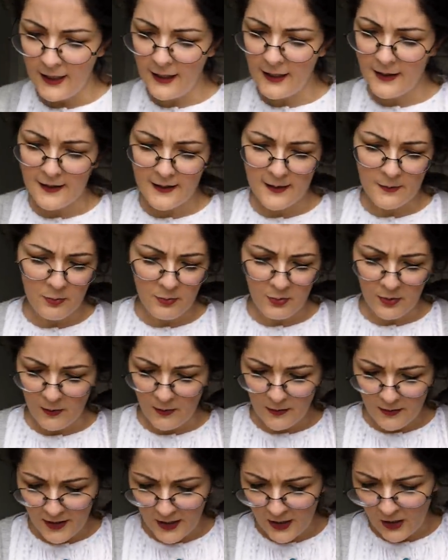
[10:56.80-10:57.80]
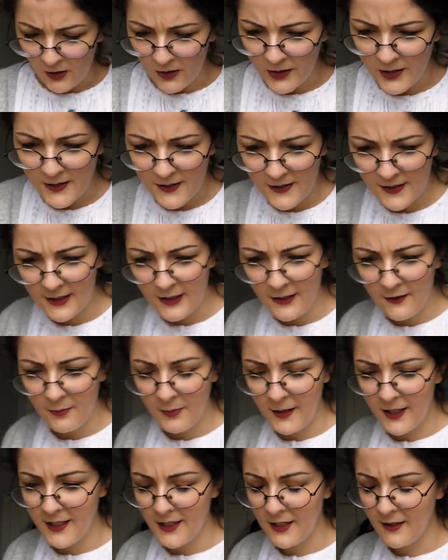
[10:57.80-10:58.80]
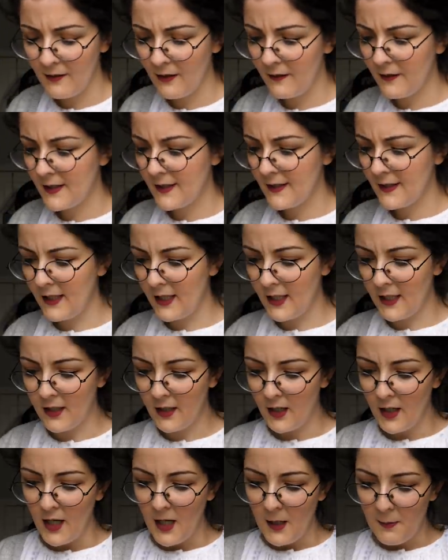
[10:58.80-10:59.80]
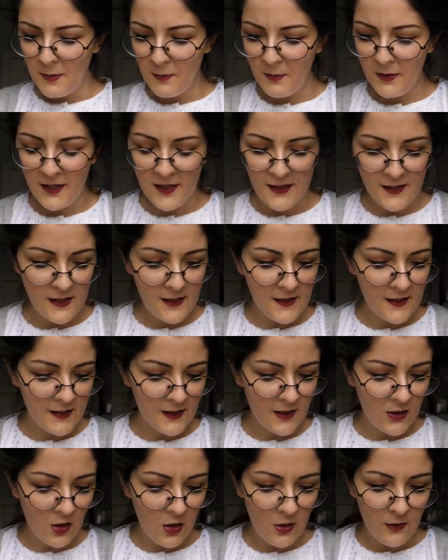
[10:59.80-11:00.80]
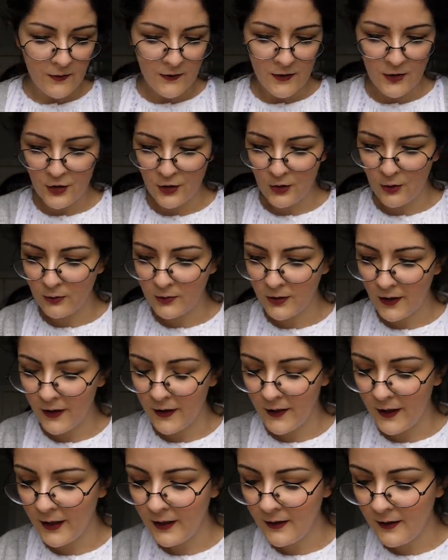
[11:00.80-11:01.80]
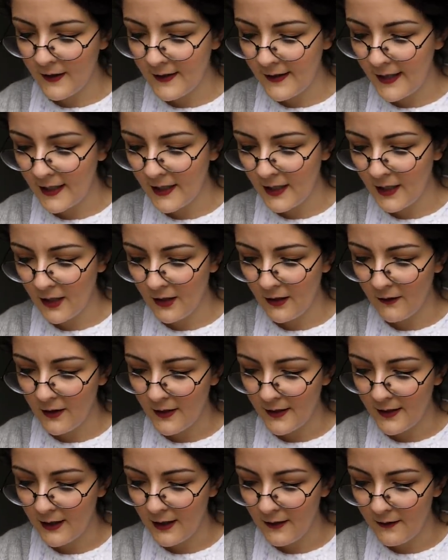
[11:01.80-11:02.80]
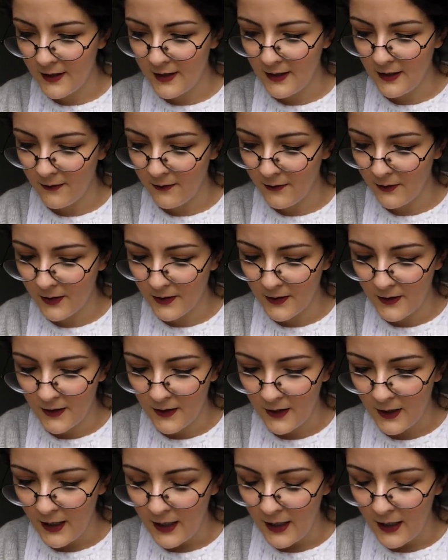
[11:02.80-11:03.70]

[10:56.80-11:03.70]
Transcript: is probably the oddest sleeve pattern I've ever seen. But because this is an off-the-shoulder thing, the setting end of the sleeve is different.